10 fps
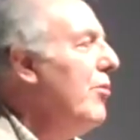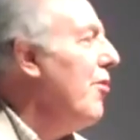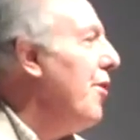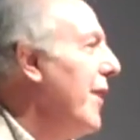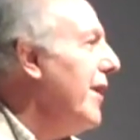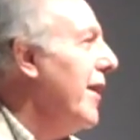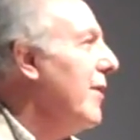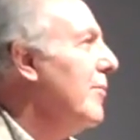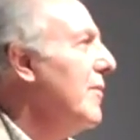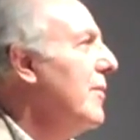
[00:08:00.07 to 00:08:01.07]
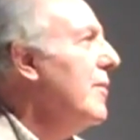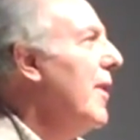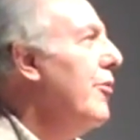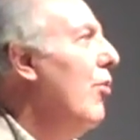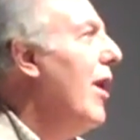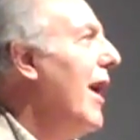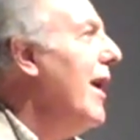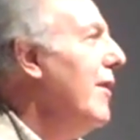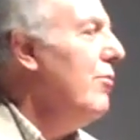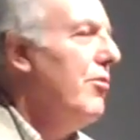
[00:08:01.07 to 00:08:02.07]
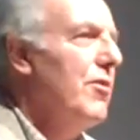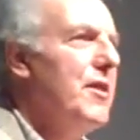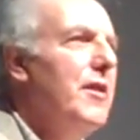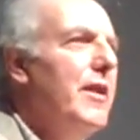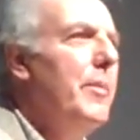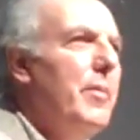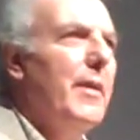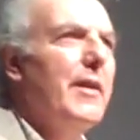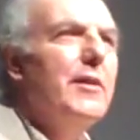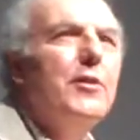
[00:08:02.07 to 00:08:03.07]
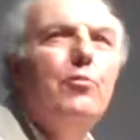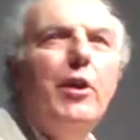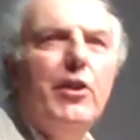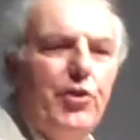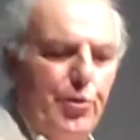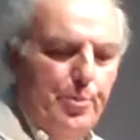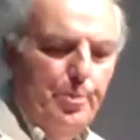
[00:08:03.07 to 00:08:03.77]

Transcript: we were thinking and why we were asleep at the switch.